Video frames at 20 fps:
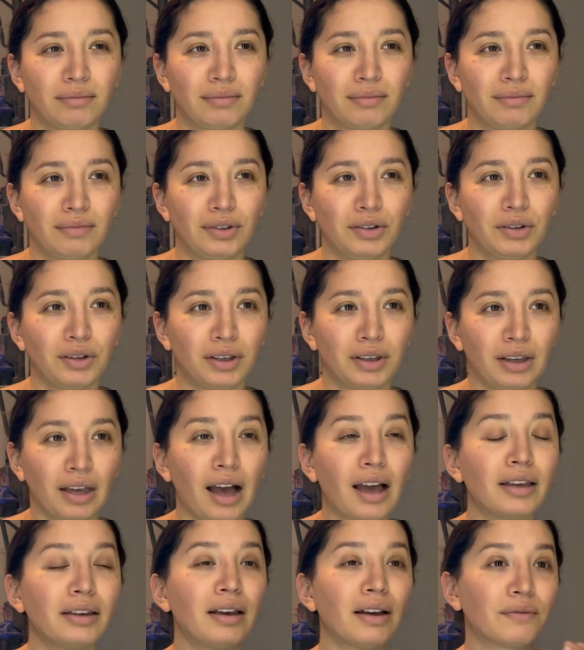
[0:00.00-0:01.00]
don't
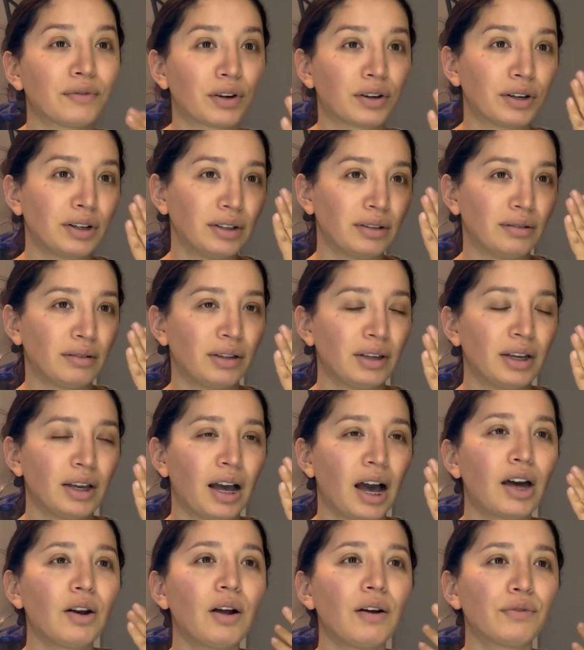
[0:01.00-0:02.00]

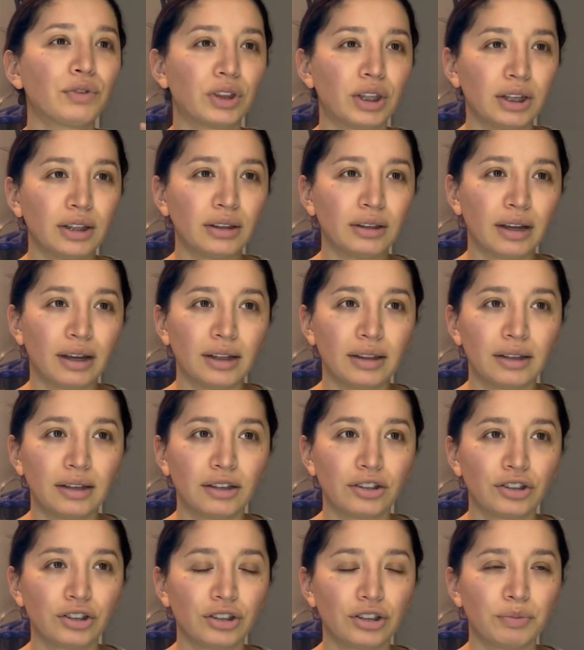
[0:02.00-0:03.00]
have thin
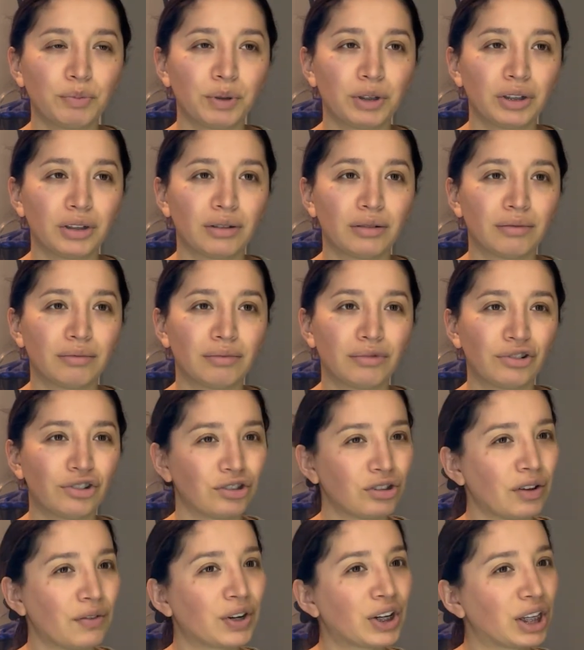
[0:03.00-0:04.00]
eyelashes, but they're
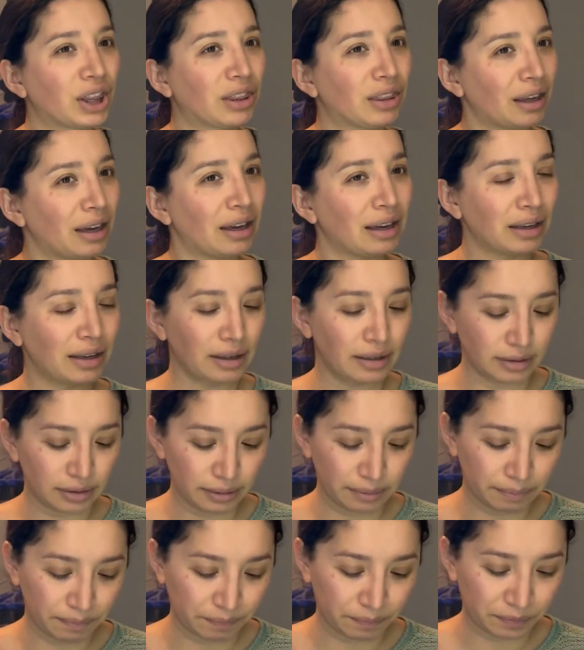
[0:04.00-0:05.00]
just not very thick, I guess,
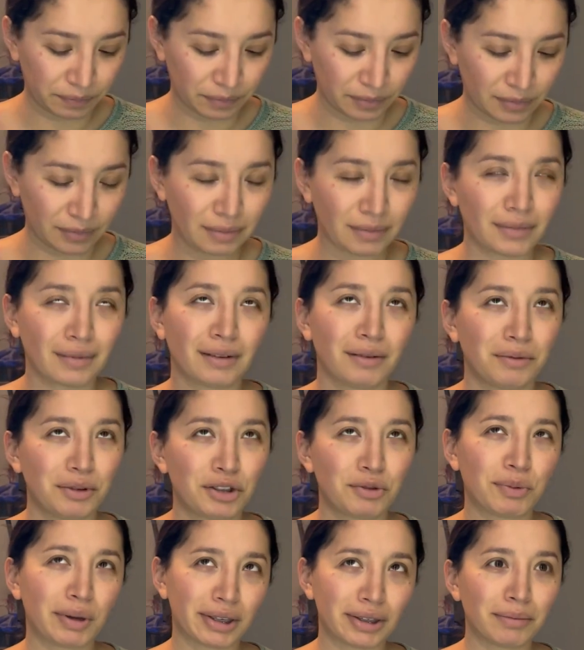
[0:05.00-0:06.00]

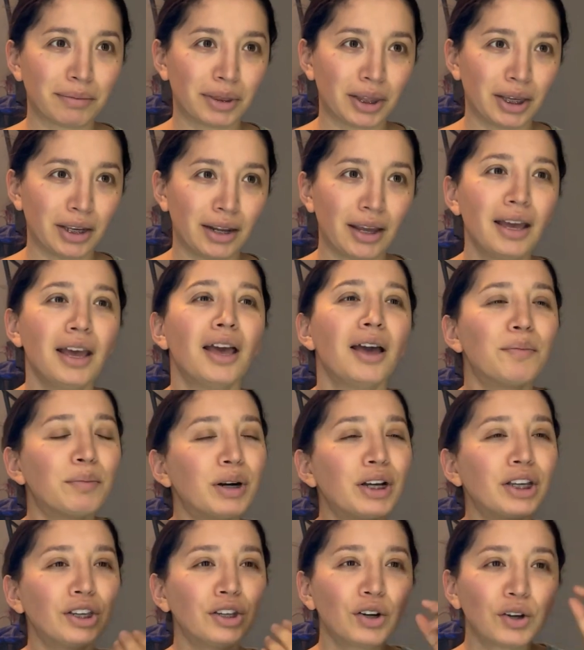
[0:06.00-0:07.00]
which makes them thin,
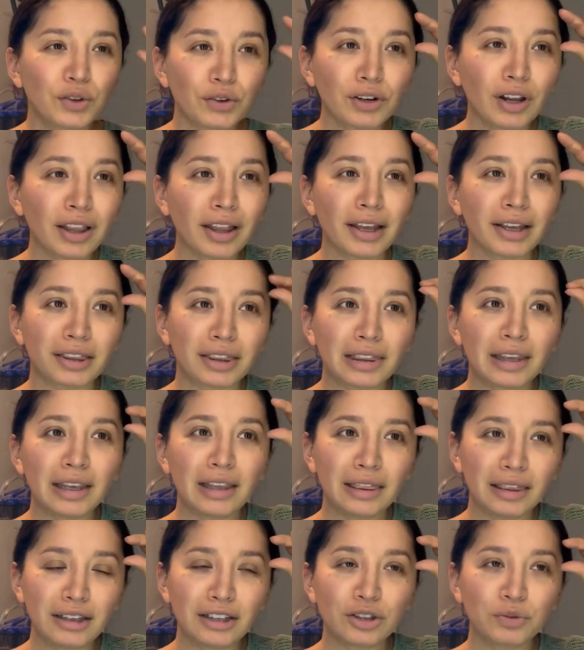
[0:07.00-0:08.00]
but you know, they're not like
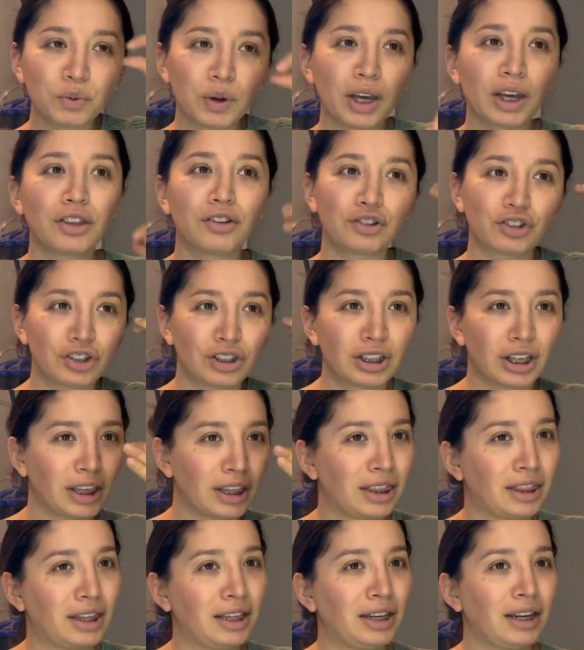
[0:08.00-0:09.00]
thin this way. They're just like
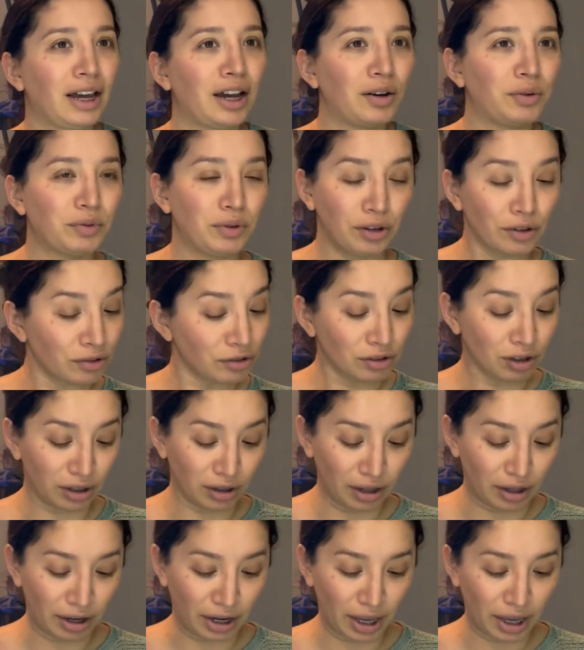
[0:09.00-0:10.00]
thinned out. There's not a
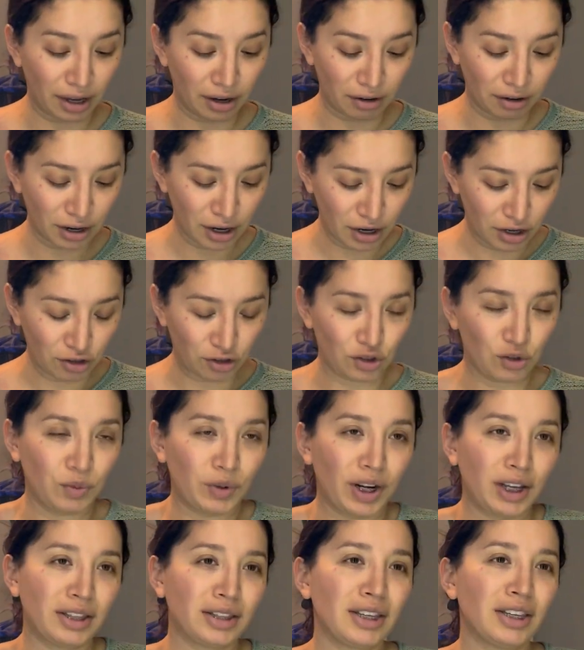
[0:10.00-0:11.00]
lot of hair. So when
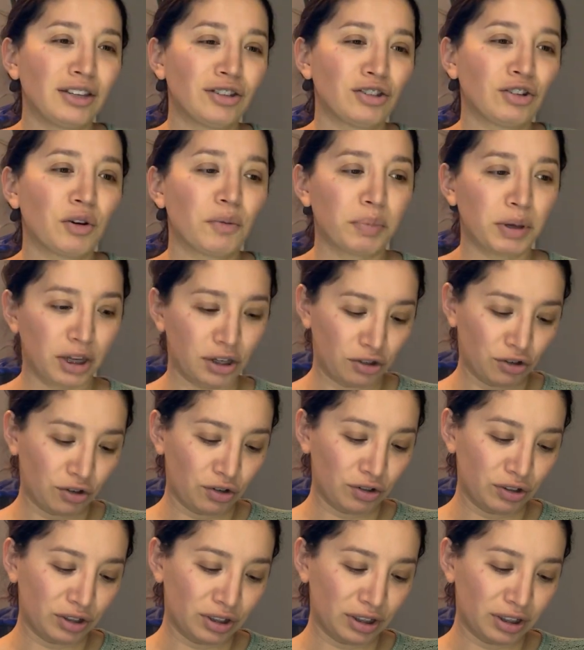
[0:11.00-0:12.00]
I take certain
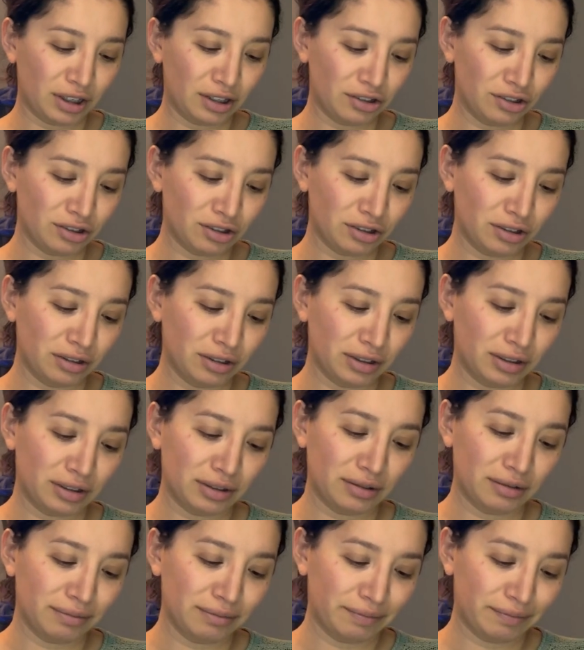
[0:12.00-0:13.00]
pictures, it just
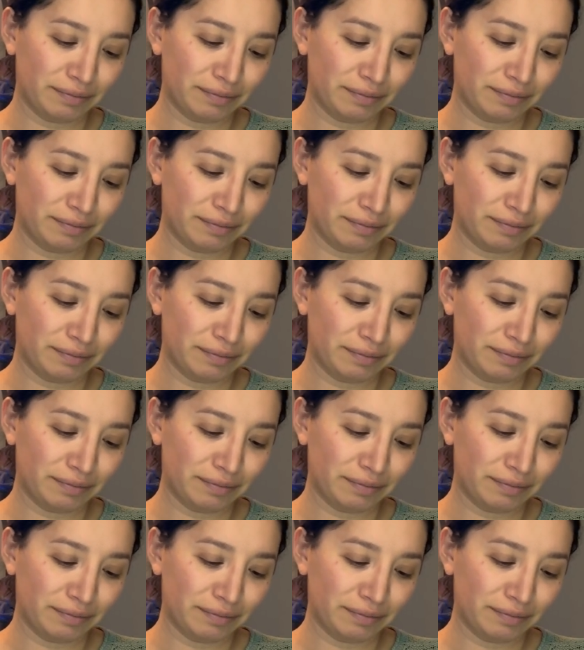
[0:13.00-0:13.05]
looks,